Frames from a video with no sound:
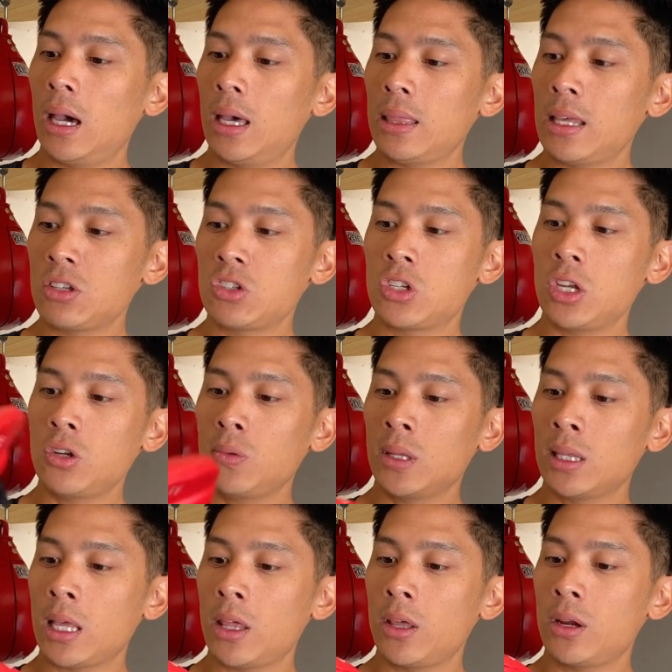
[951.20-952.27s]
That's genuine
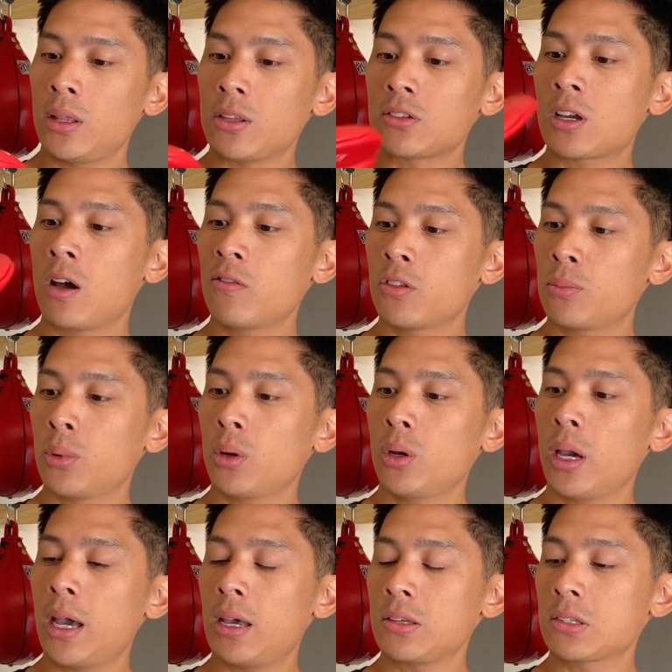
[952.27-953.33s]
leather, that's comfortable,
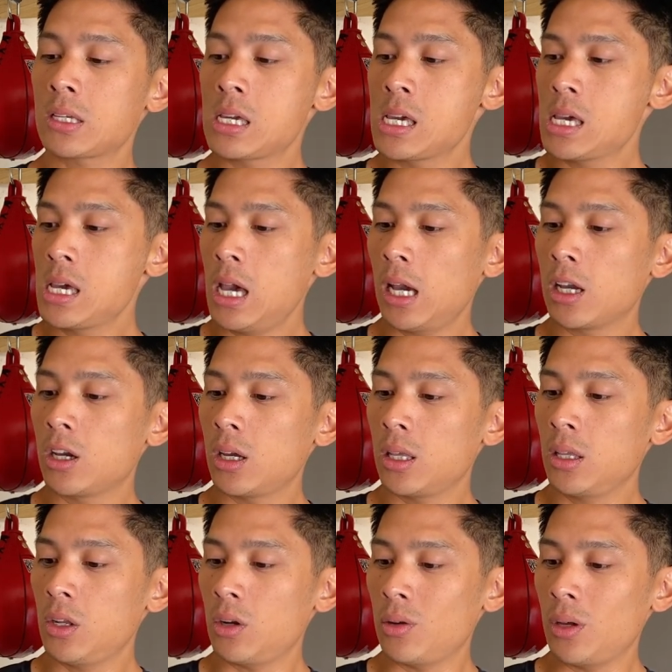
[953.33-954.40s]
has a good,
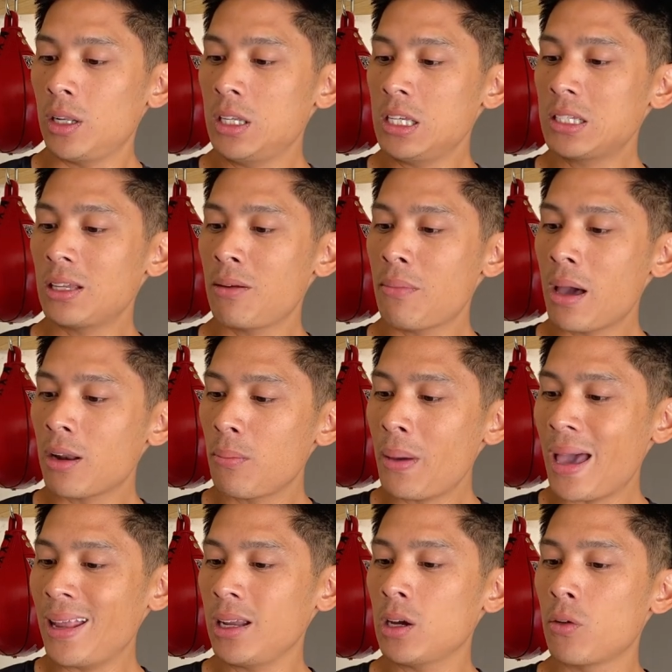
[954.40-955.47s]
a decent amount of
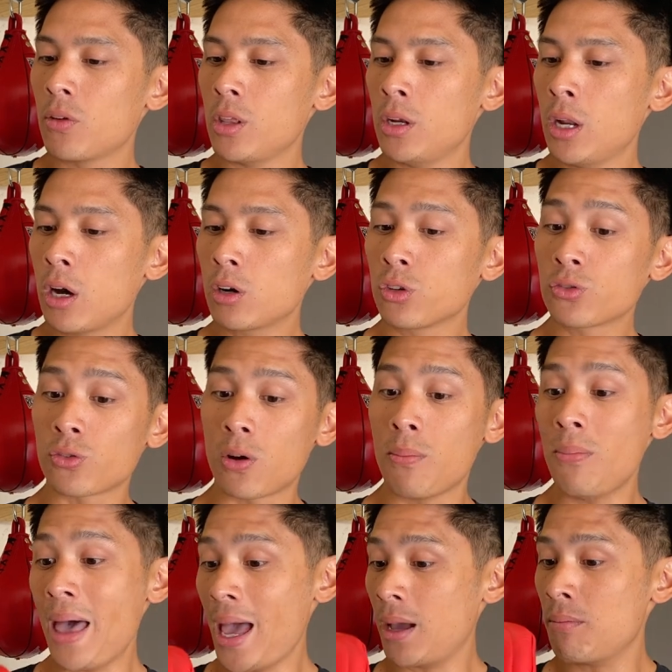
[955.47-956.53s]
padding over the knuckles for a
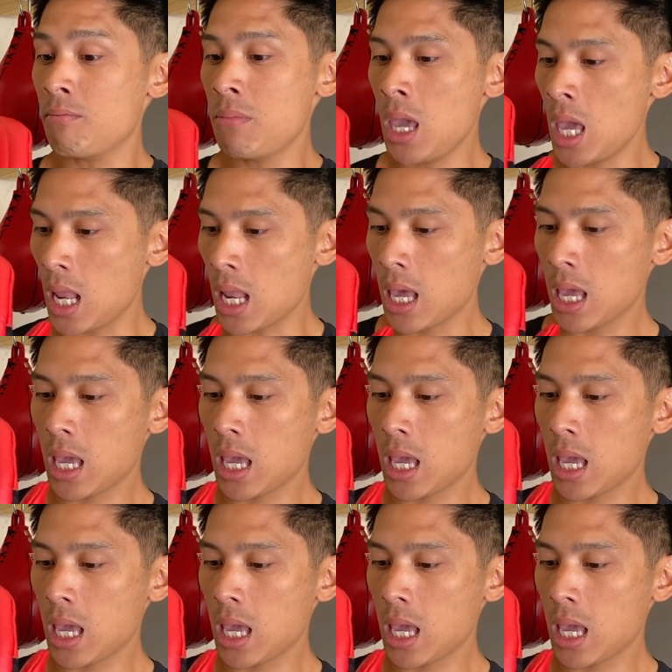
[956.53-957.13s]
bag mitt,